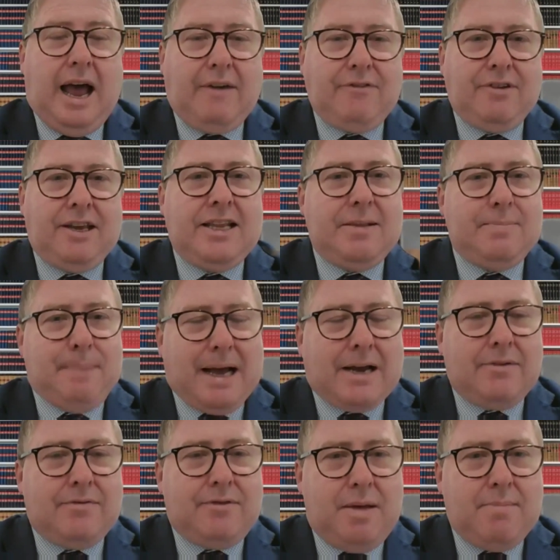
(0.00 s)
having in the
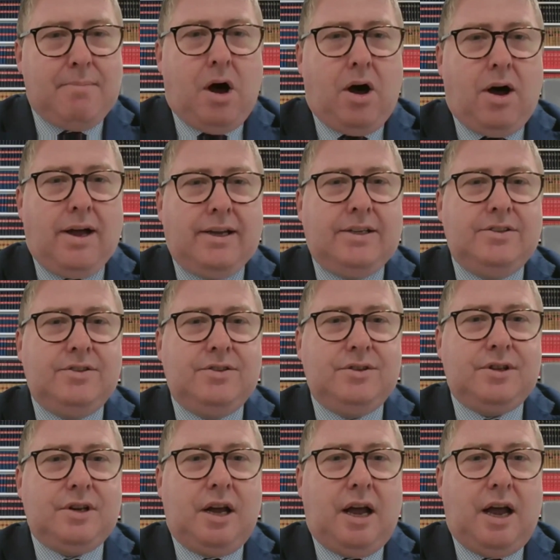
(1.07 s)
back of their
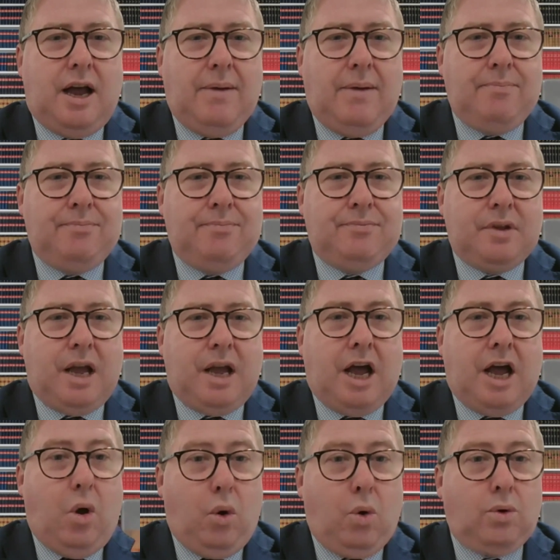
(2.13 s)
mind
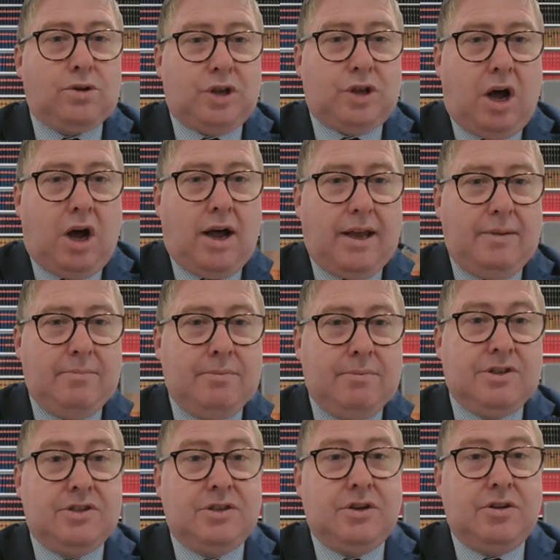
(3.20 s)
at all
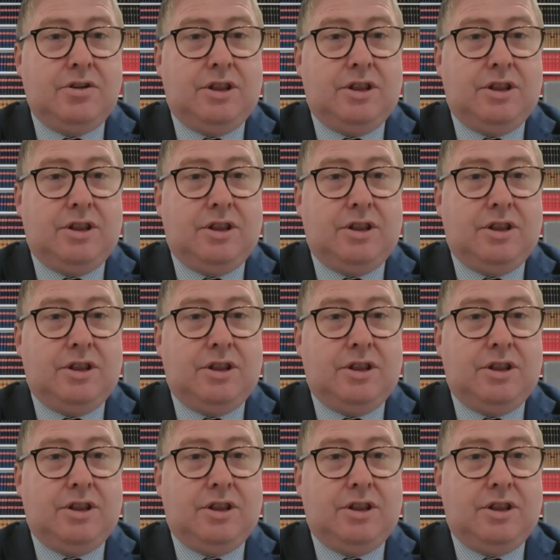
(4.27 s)
times,